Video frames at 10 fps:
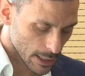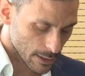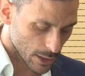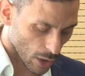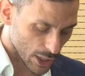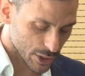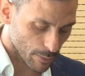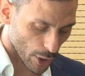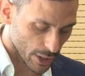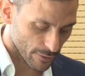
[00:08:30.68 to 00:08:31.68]
The knowledge
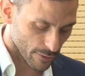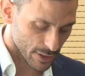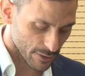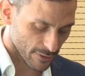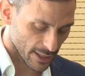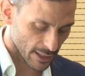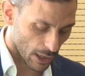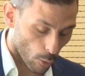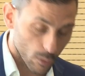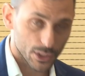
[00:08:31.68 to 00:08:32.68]
and motive of the defendant
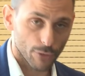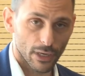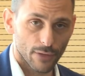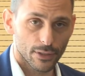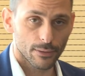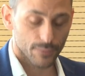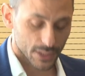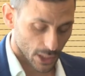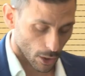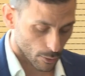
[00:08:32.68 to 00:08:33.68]
are also relevant,
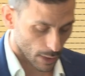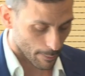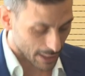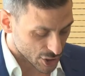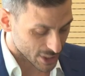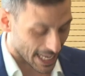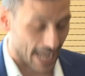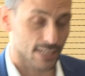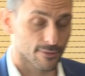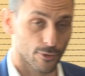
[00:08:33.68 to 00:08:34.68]
so a malicious
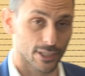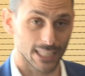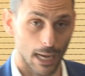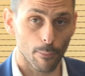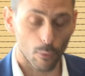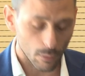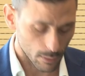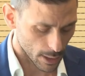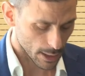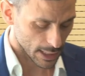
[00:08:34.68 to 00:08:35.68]
act, for example,
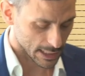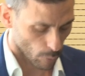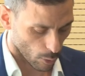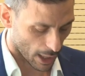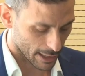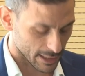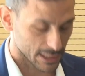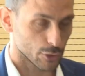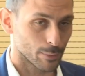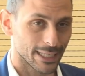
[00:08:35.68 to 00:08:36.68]
is more likely
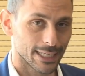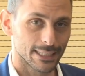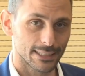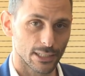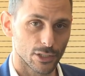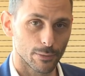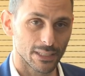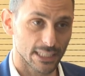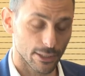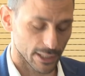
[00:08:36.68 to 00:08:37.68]
to be considered to
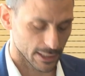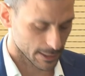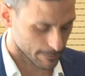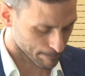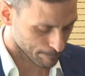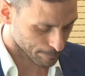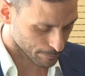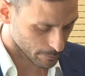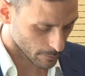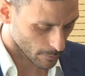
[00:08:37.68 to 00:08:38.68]
be serious.
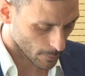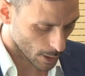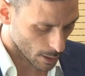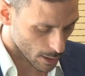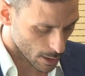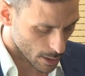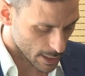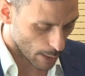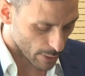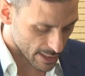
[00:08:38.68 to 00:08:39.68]

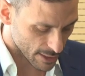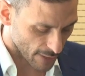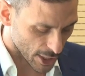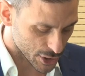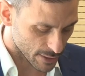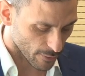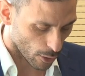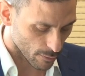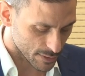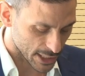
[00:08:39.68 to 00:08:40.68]
Now, where the invasion
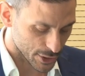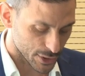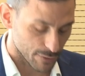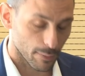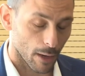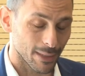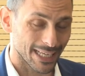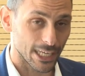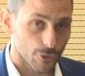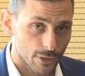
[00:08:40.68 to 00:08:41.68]
involves issues of
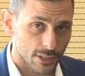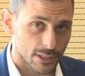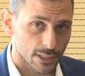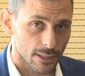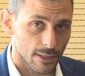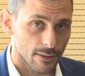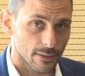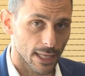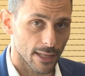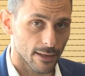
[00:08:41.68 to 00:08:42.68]
public interest,
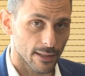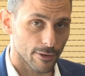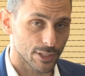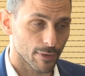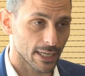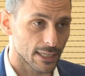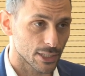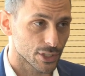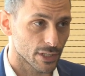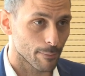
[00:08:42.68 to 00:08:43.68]
then there is a
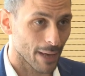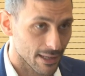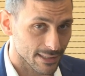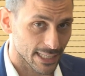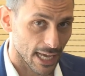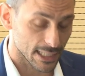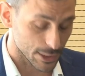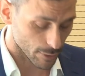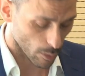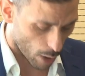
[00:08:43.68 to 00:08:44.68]
recognition that a balancing act
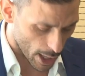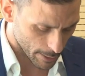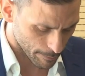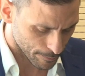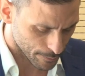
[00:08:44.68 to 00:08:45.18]
is required,